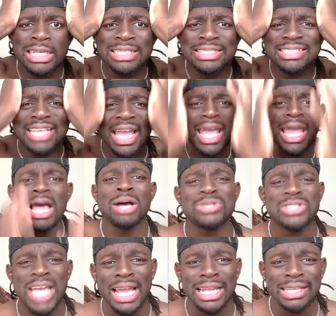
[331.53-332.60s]
Damn,
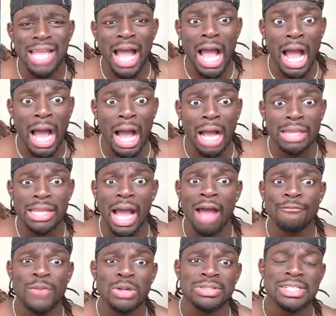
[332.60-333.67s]
Jalen,
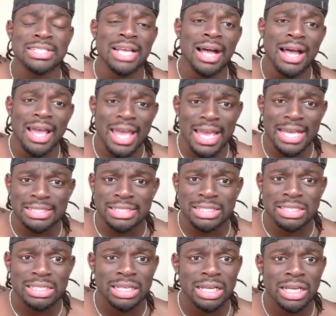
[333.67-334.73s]
not versus us.
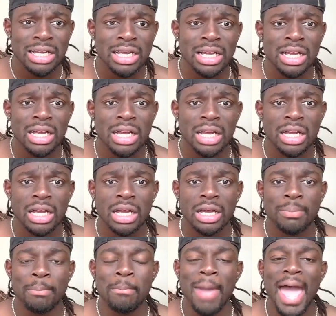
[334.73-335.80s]

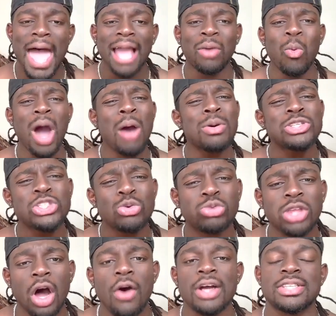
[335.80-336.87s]
Mac, why would you
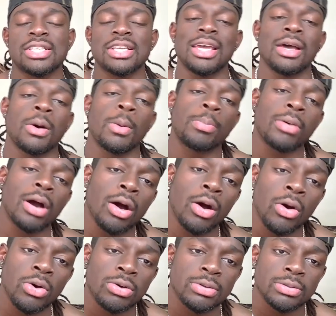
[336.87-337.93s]
throw it to him,
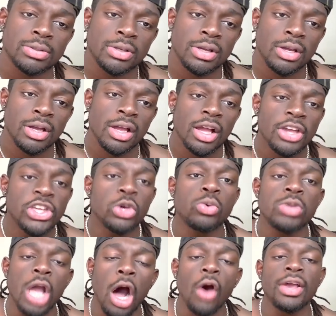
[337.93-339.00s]
bro? You
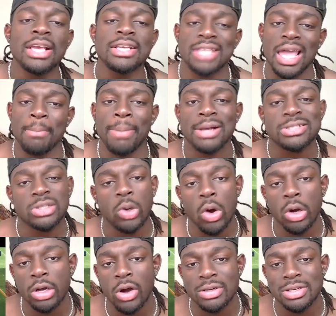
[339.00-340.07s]
know he's their best
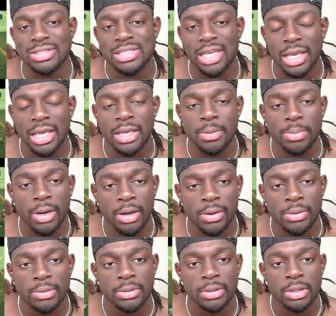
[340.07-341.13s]
corner on the team,
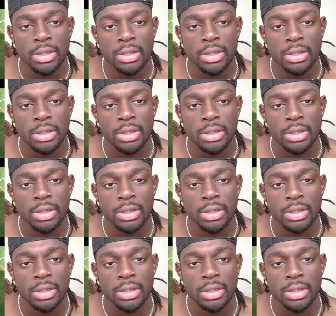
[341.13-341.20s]
bro.